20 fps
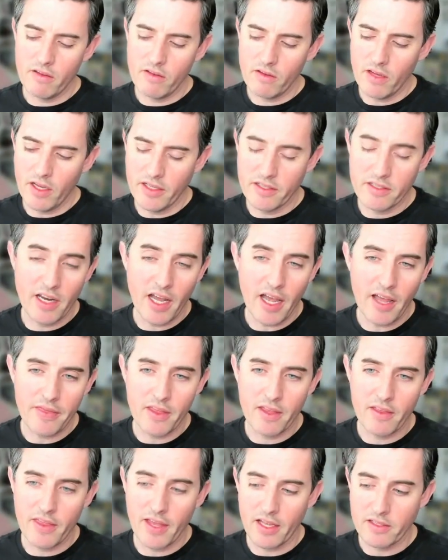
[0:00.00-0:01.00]
it's not
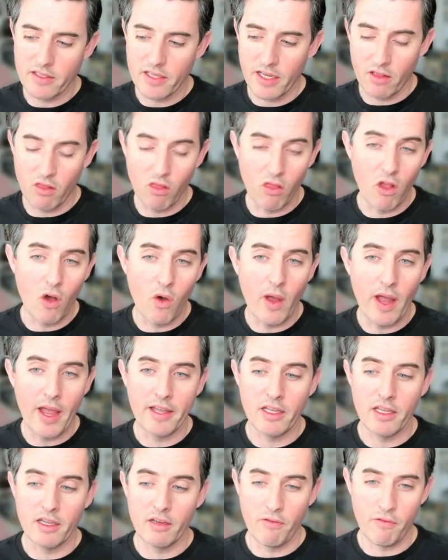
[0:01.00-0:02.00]
that that's like low
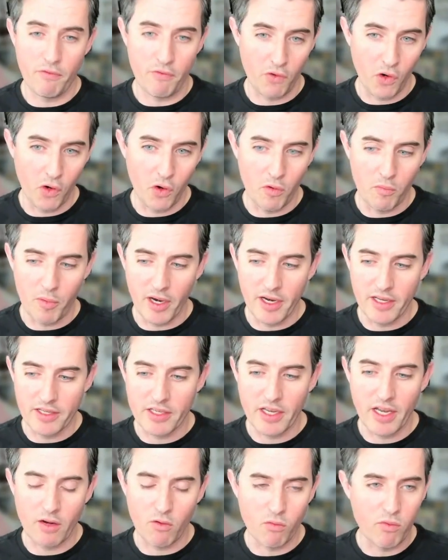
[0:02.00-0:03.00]
hanging fruit, but it's
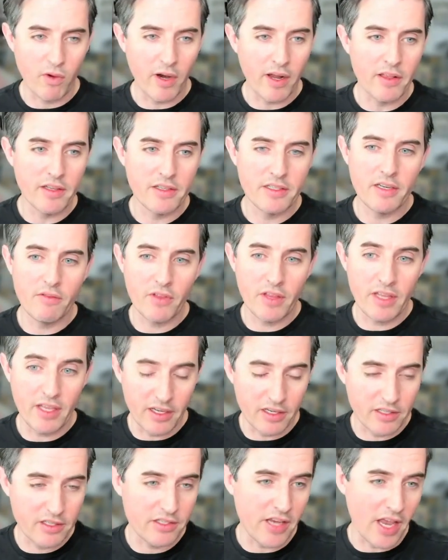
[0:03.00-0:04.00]
like relatively
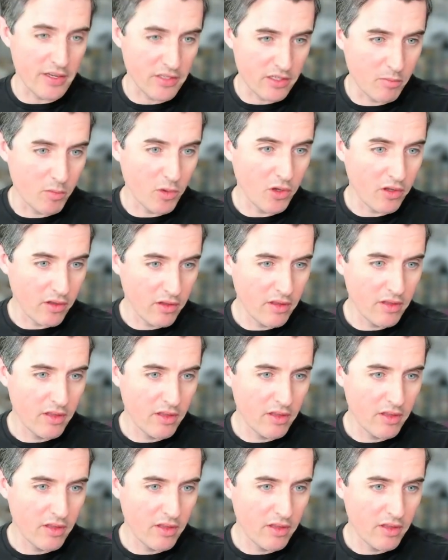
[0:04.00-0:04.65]
accessible.